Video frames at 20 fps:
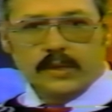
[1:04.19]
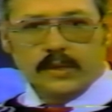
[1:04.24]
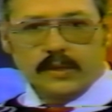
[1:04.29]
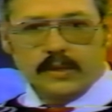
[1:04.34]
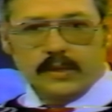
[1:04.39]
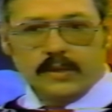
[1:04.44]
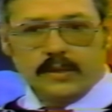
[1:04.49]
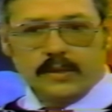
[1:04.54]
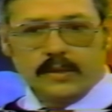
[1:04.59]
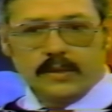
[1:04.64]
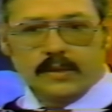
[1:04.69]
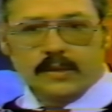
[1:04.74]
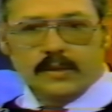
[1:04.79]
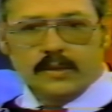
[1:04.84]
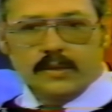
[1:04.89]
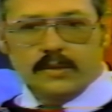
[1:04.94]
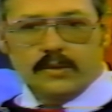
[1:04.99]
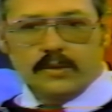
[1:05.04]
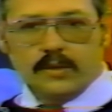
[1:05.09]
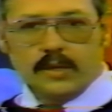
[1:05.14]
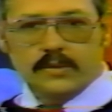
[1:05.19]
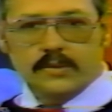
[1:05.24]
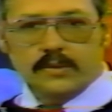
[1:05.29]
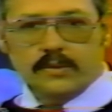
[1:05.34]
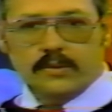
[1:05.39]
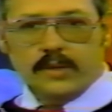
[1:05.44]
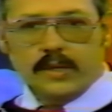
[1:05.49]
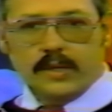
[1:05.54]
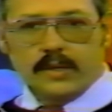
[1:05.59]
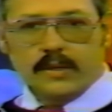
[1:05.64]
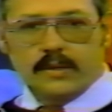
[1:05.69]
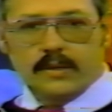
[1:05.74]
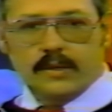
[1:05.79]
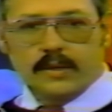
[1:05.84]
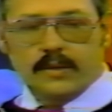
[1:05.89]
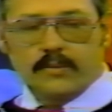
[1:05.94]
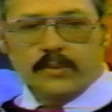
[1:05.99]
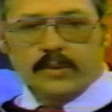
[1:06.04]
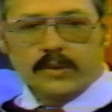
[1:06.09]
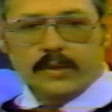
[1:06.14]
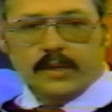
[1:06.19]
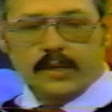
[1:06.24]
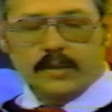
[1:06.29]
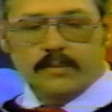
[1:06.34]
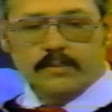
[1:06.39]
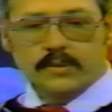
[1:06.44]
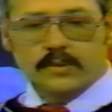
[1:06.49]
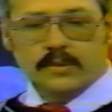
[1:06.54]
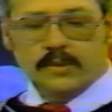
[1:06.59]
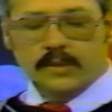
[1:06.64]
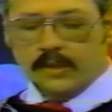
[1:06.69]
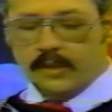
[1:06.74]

the Dawson Creek Winter Games.